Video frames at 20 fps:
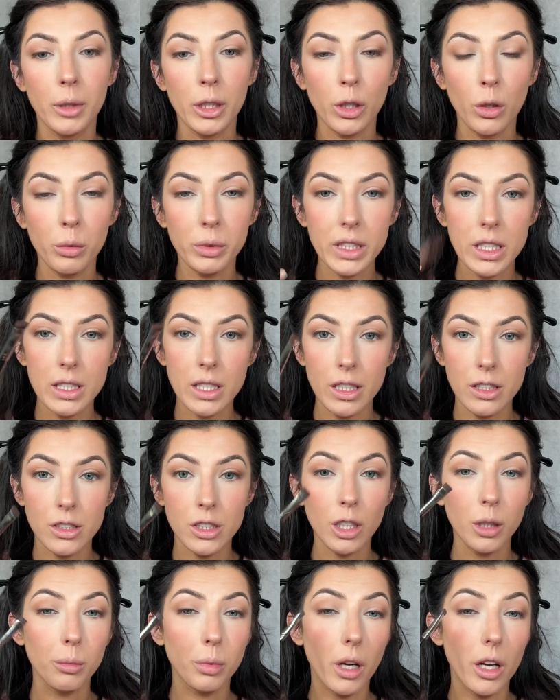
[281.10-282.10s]
gonna go in with a
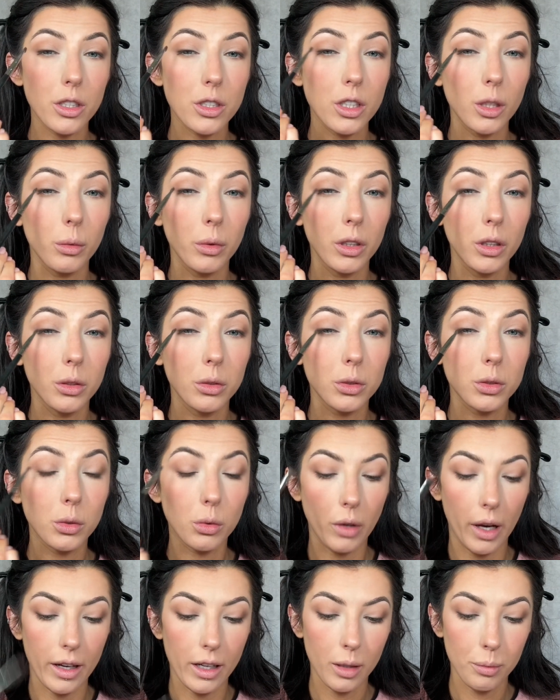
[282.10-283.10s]
teensier brush that we used
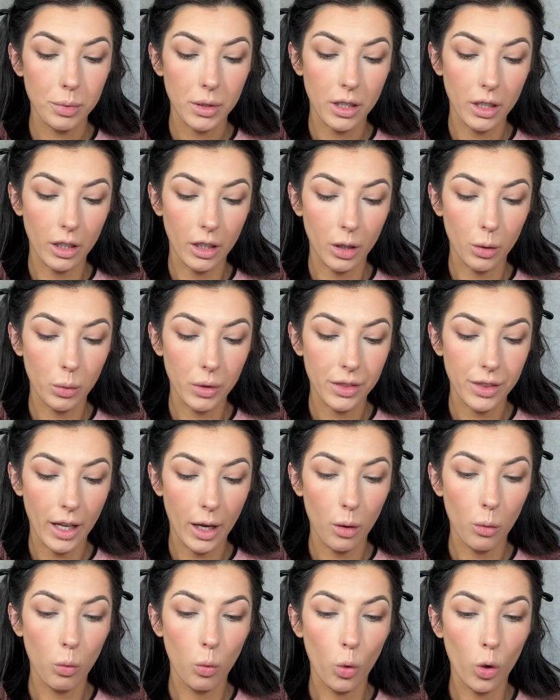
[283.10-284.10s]
right up here with
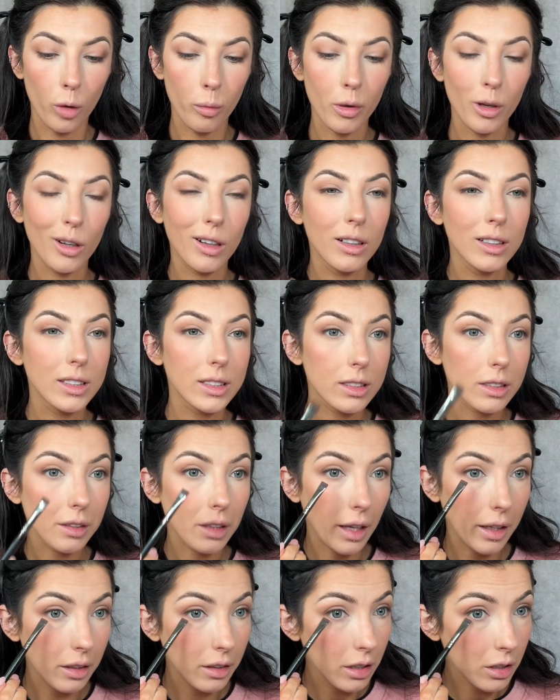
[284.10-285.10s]
that warmer,
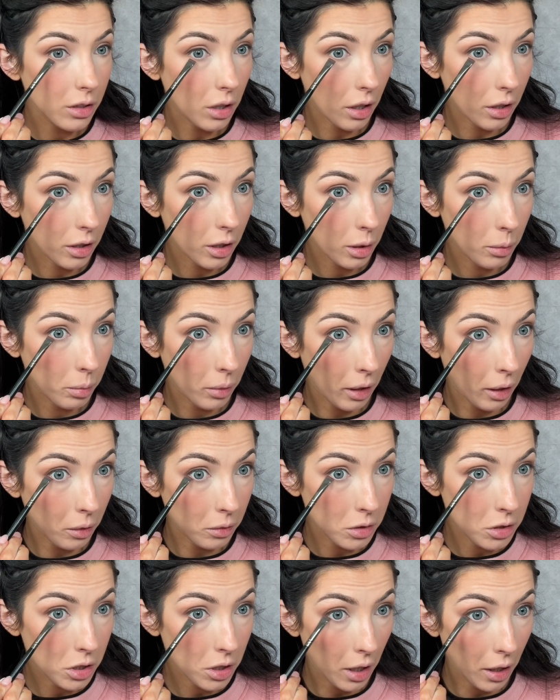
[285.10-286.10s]
slightly darker
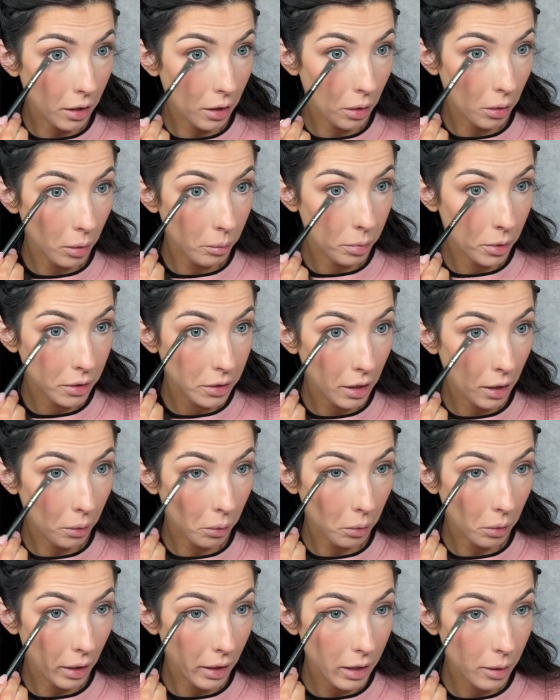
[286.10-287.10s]
brown shadow and put that
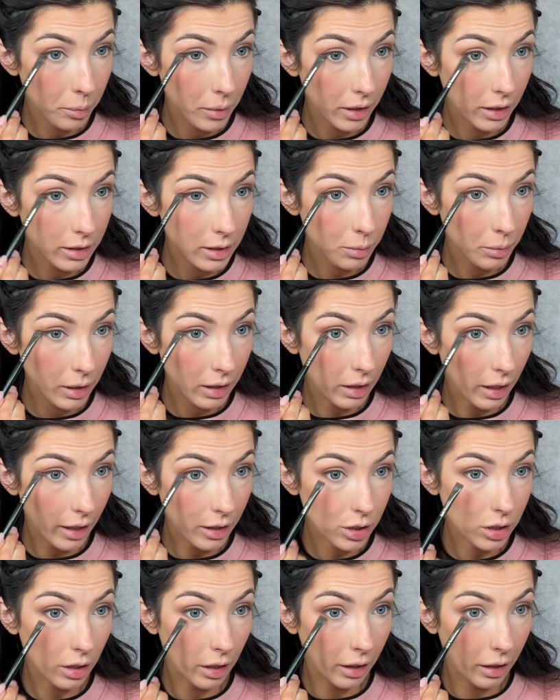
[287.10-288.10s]
right up against my
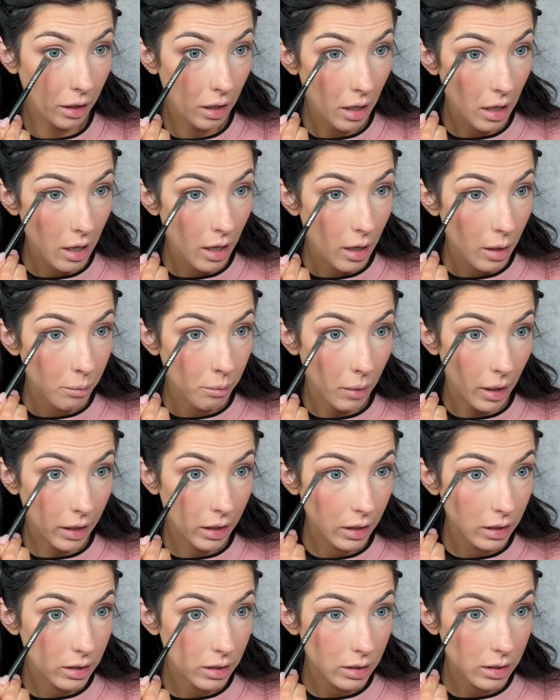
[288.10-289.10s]
lash line,
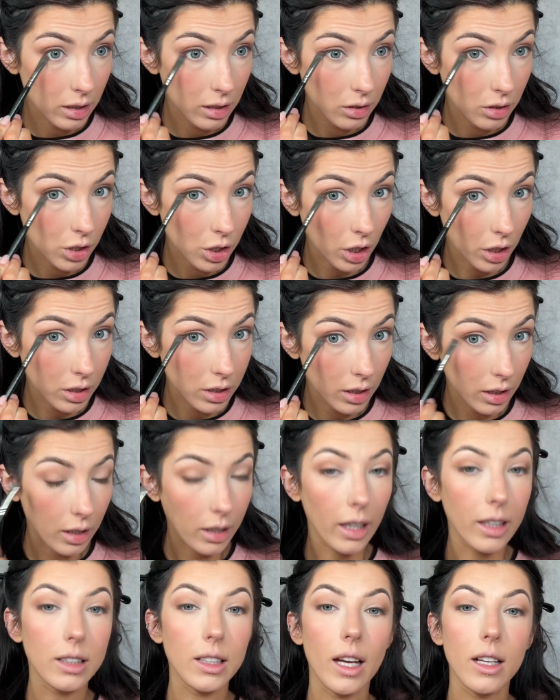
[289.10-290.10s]
making it sure to
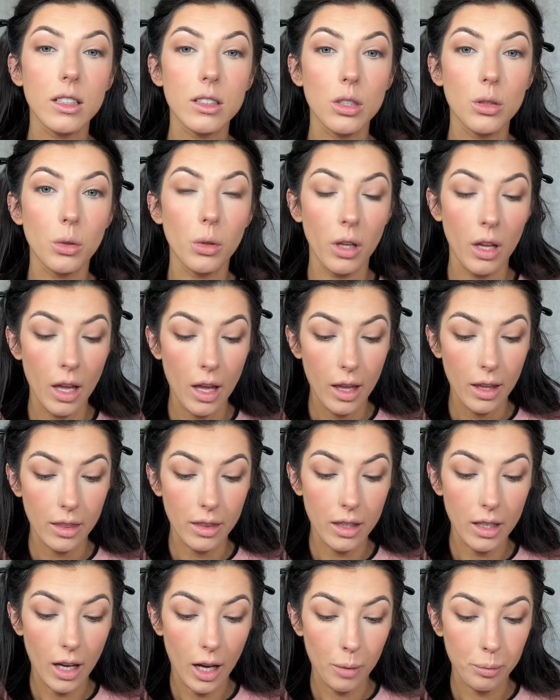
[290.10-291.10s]
connect that to
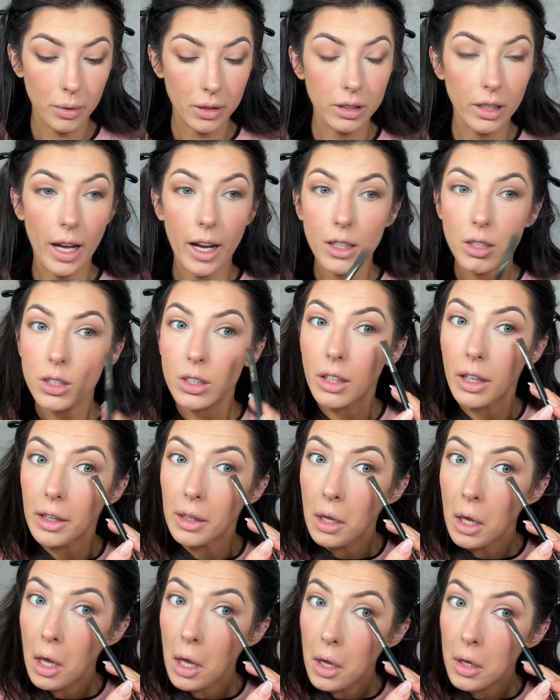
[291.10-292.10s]
the upper lash
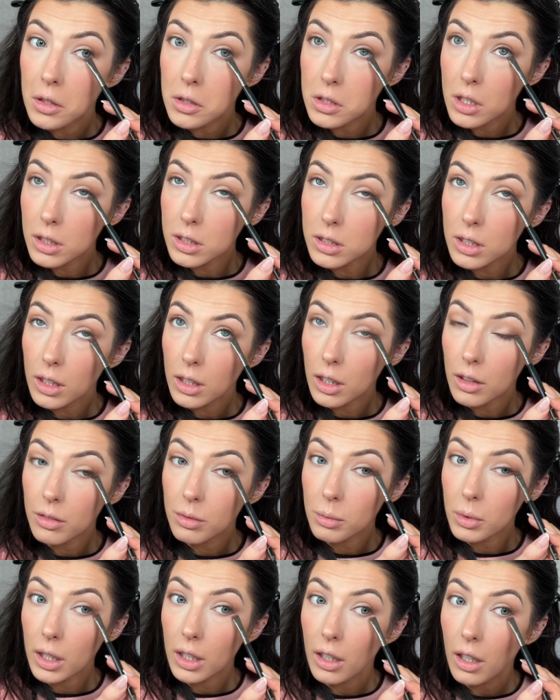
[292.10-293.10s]
line just to
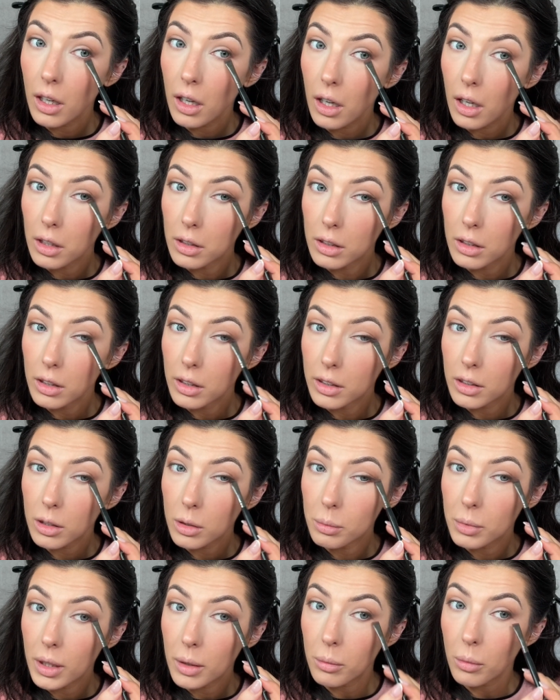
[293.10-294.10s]
give me a
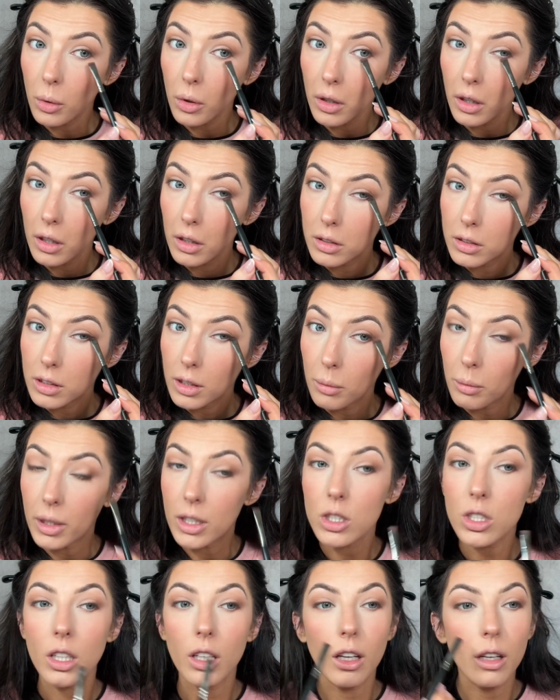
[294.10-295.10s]
little bit more
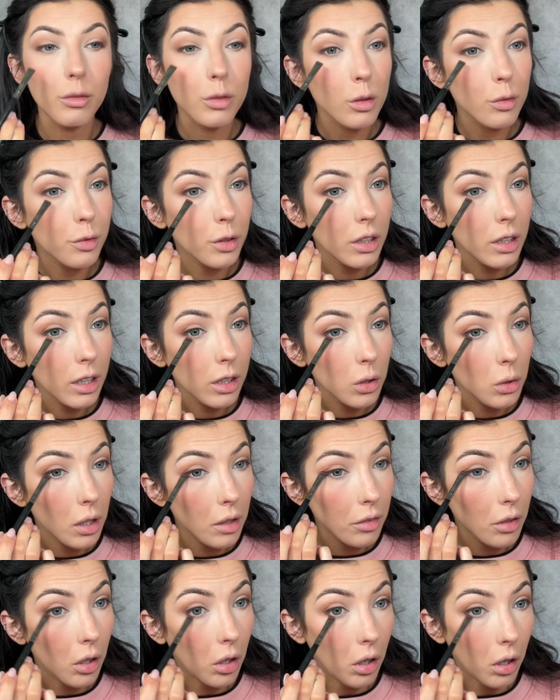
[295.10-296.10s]
dimension. And if you feel like you
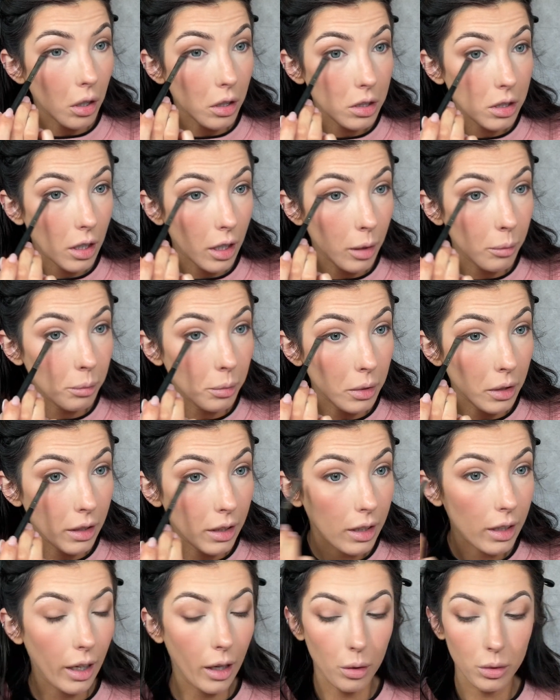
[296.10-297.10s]
have a hard time
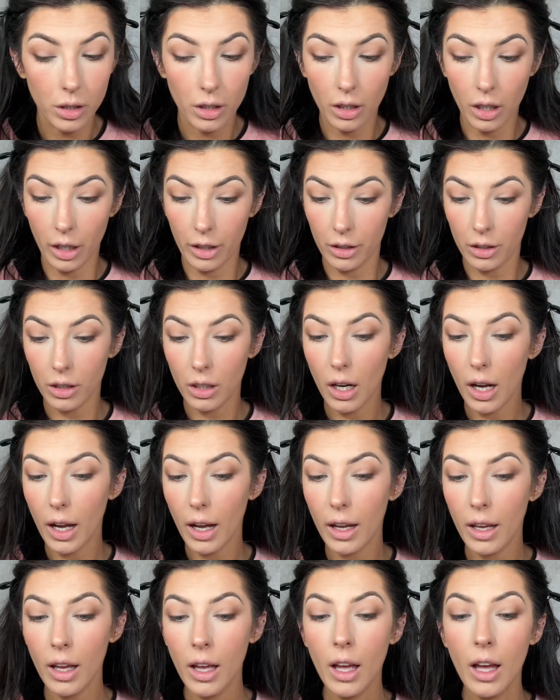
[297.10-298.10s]
blending out your under
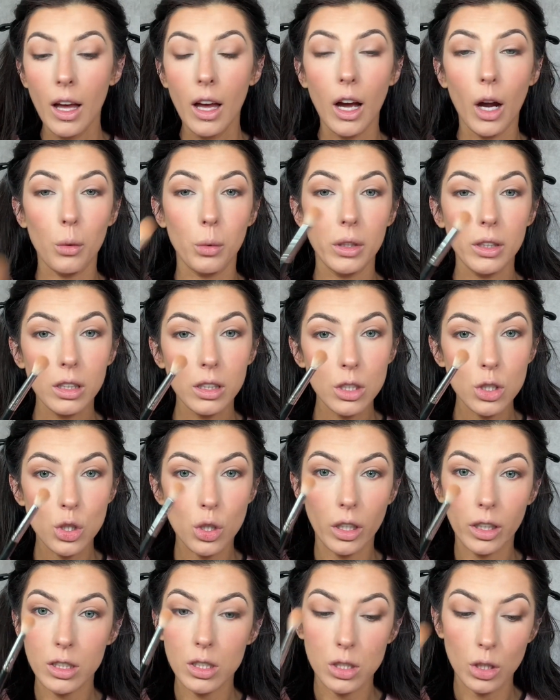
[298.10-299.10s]
eye, a really good
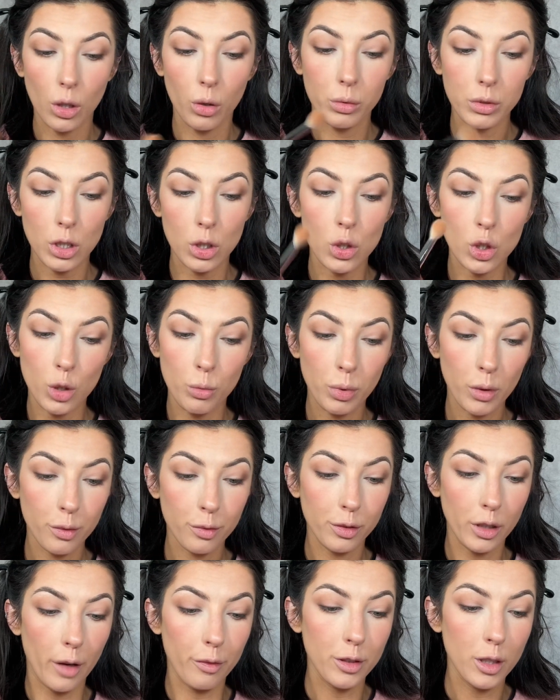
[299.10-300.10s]
trick is to go in with a super
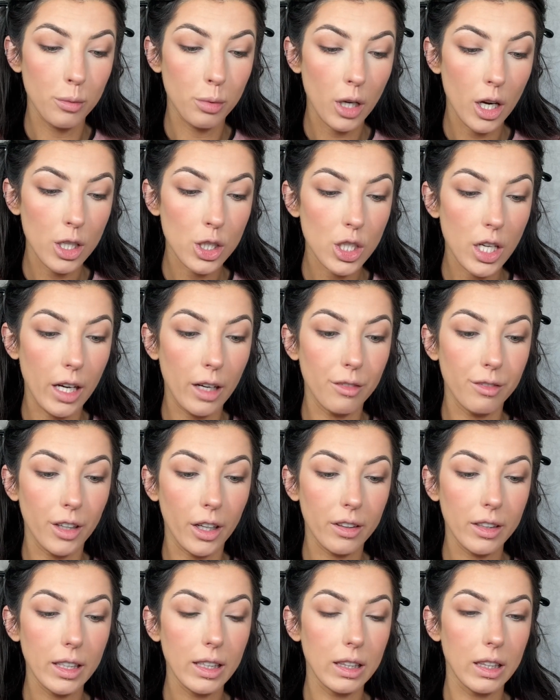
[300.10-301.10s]
fluffy brush and a
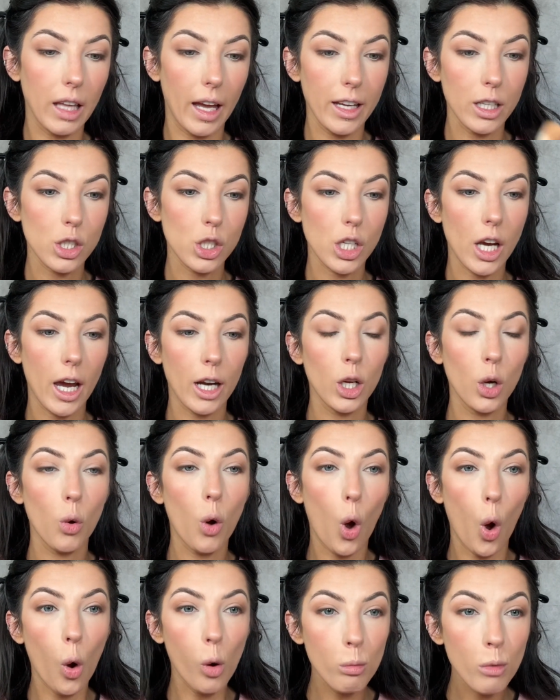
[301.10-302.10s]
very light shadow,
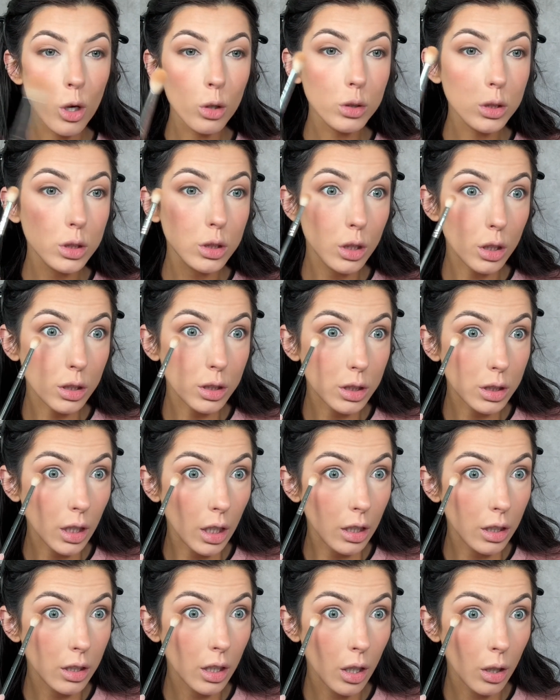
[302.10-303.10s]
almost your
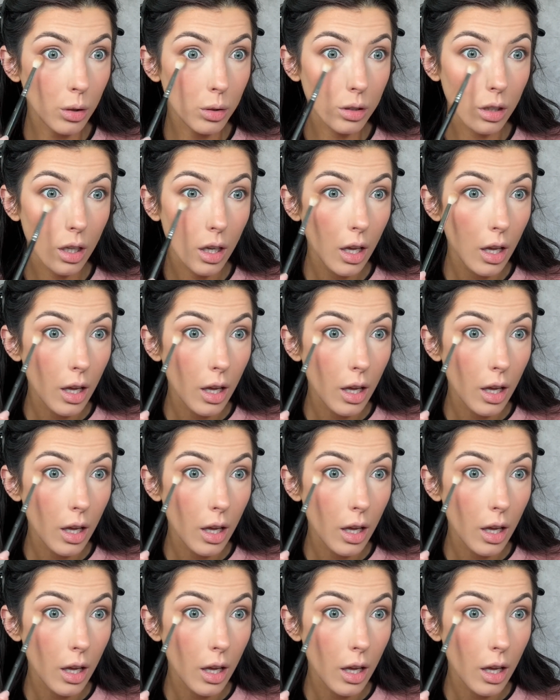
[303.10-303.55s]
skin tone,